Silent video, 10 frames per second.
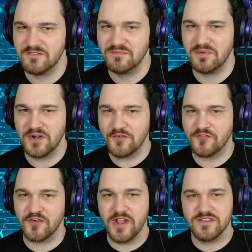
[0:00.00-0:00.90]
Seven bar
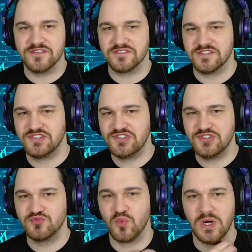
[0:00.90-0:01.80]
phrases. This
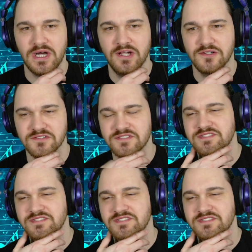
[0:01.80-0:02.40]
is wild.